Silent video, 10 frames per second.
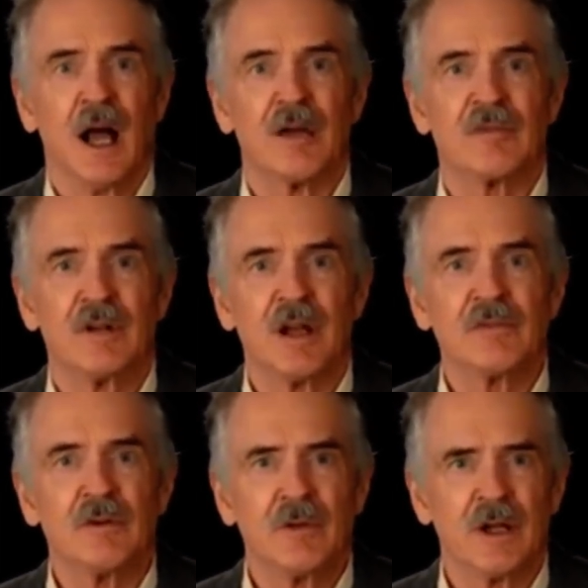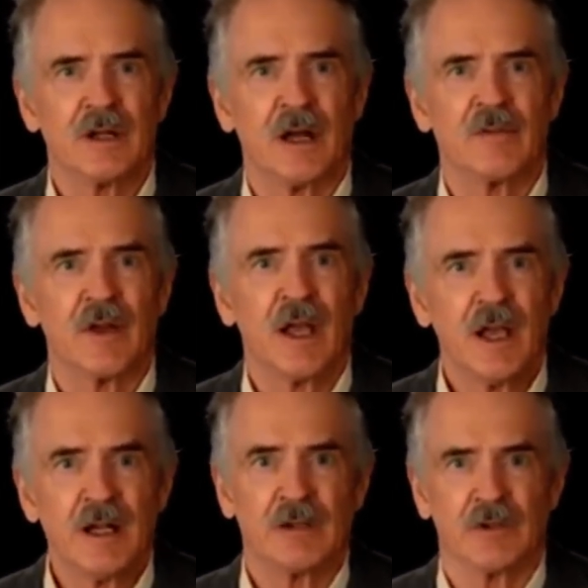I have never read of
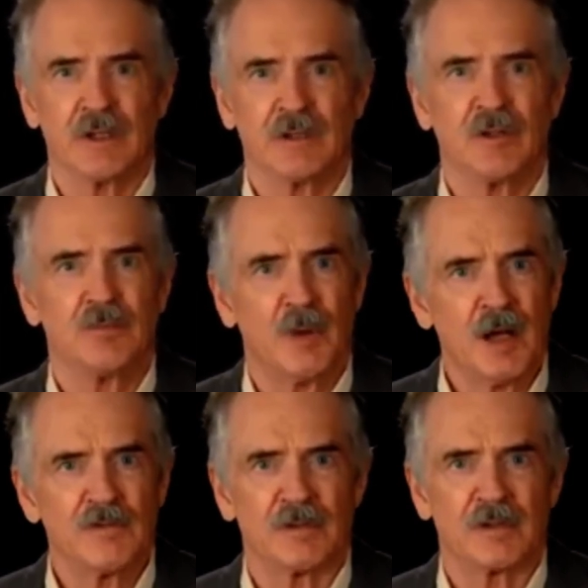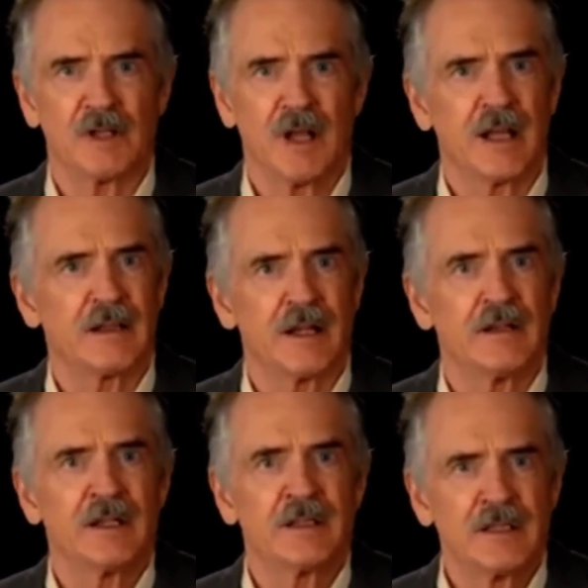anyone who marveled at
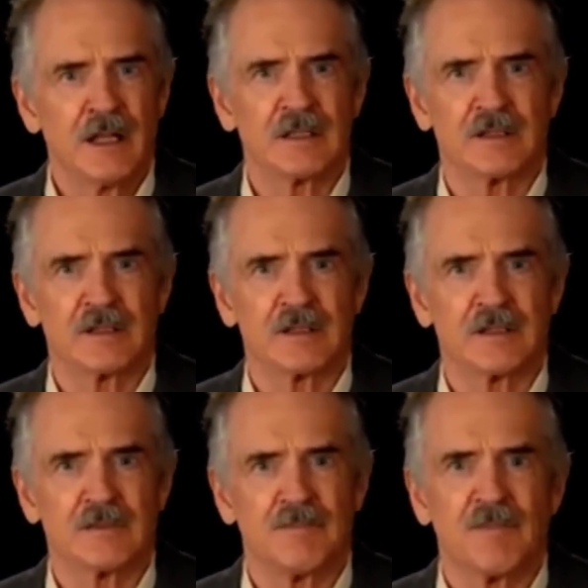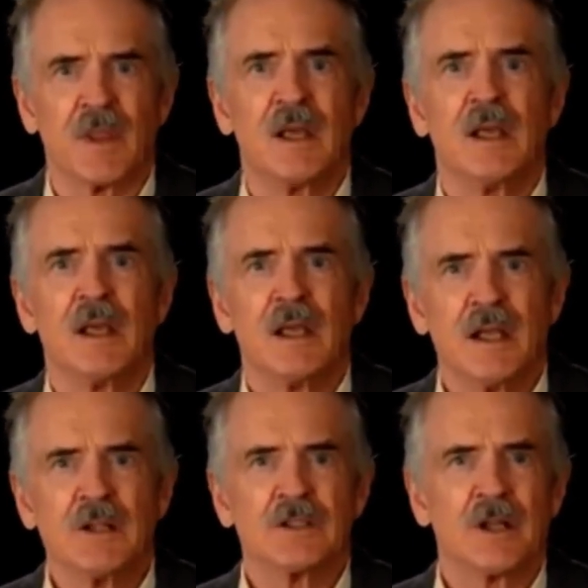their intelligence.
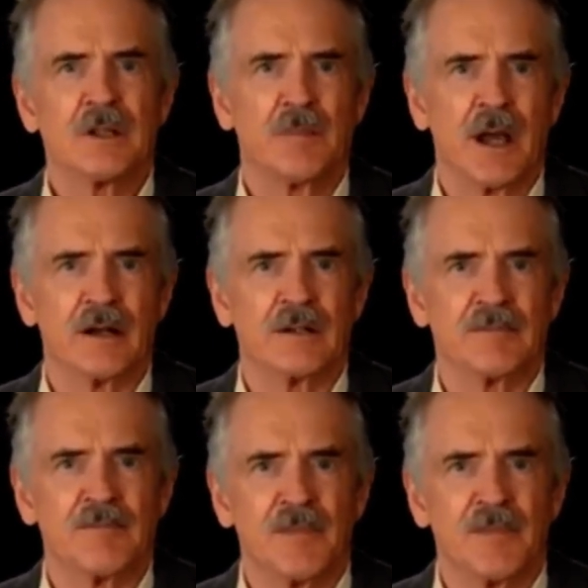Here's another pattern.